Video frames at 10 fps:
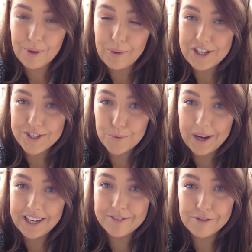We're just
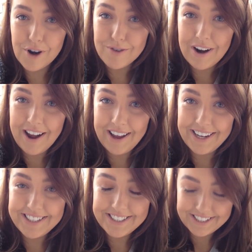waiting for our
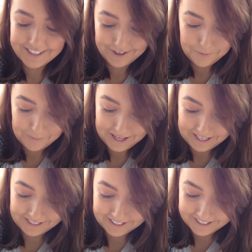ride, aren't
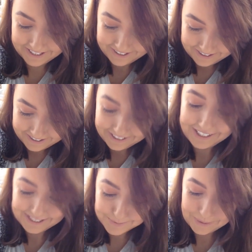we?
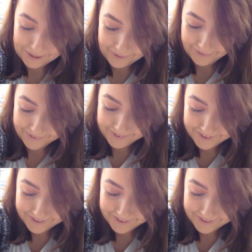Yes we are.